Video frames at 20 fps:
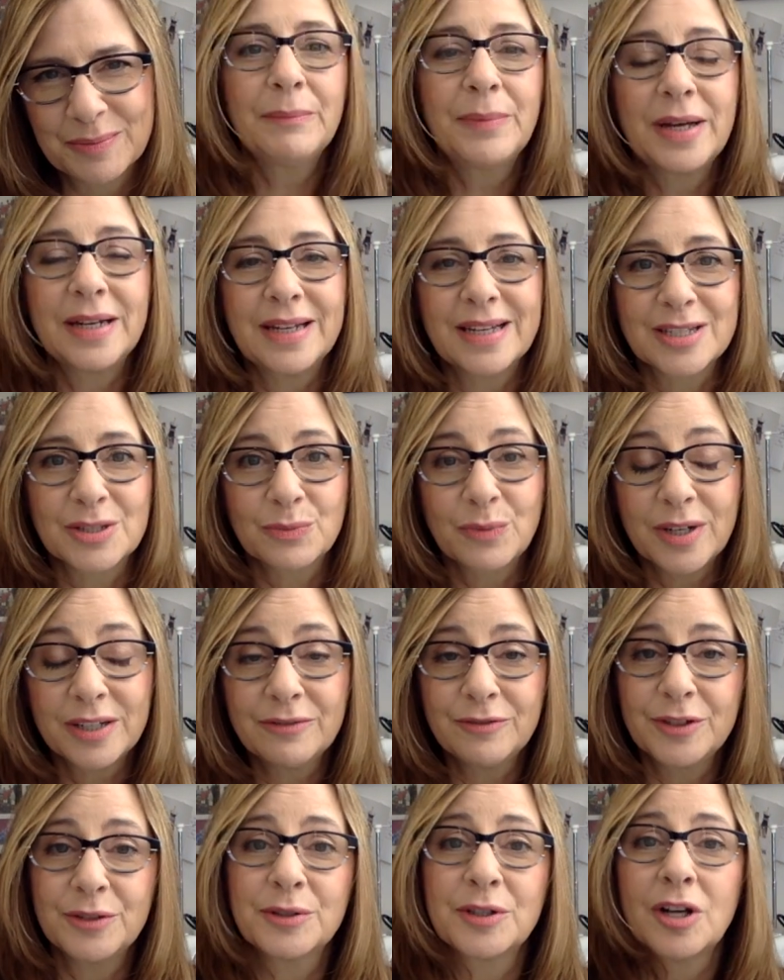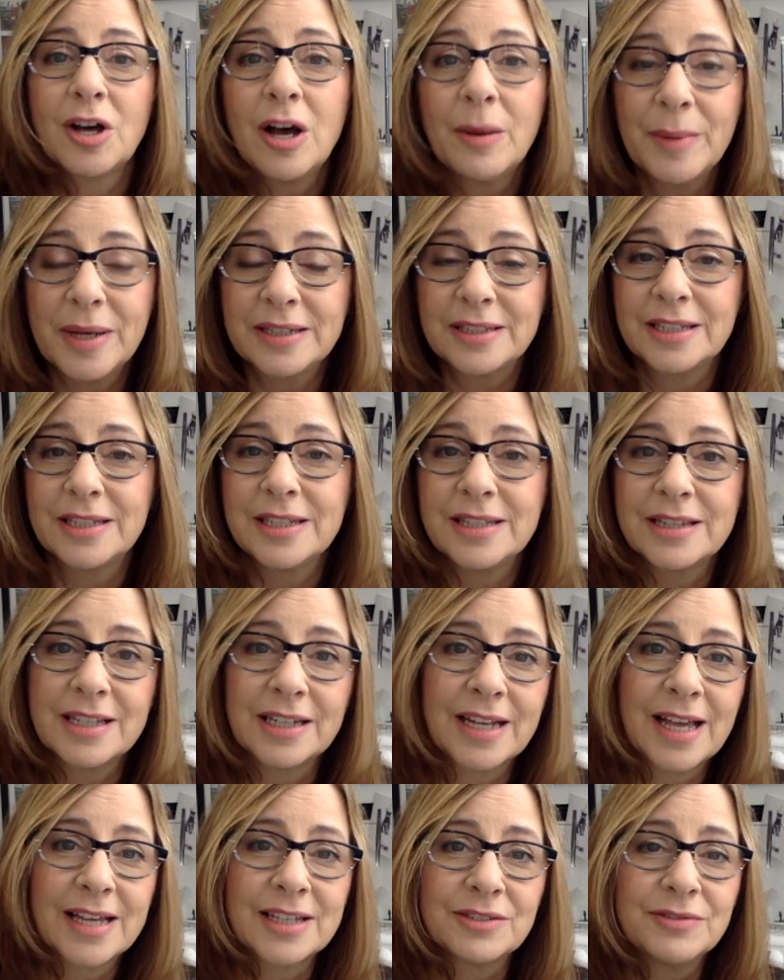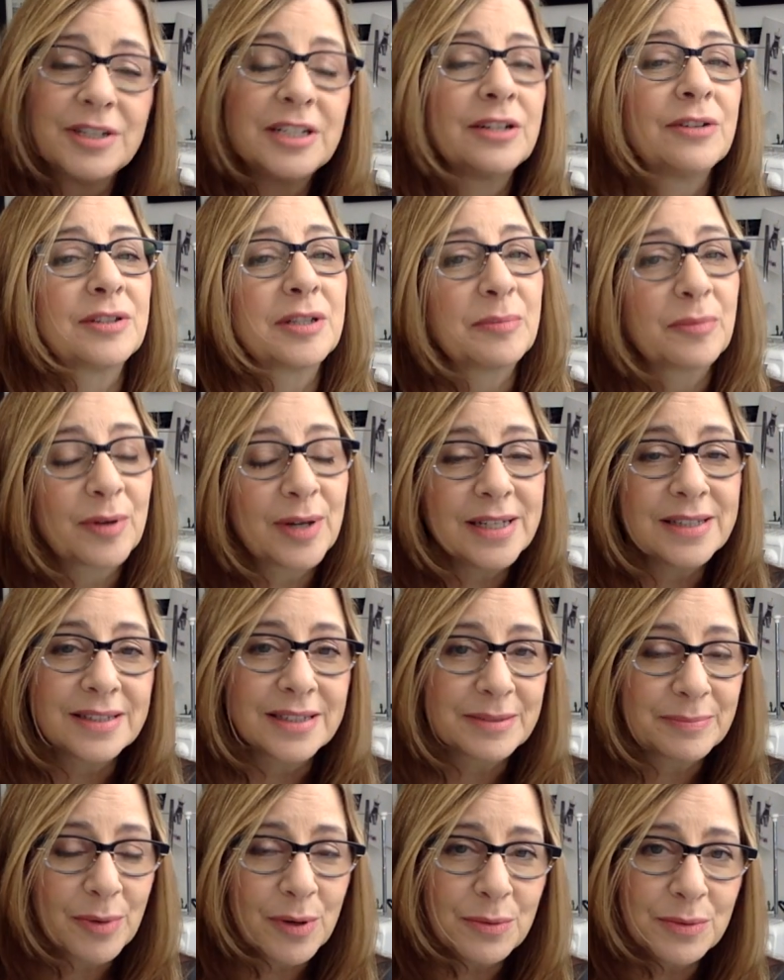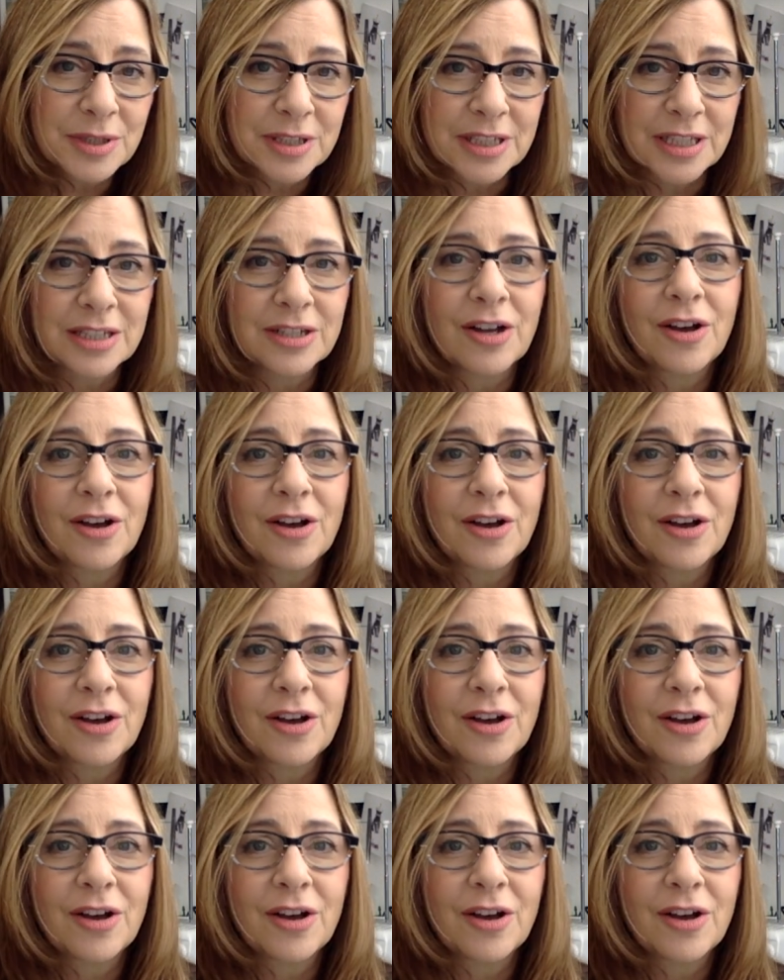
But as one viewer commented in the last video, the prices posted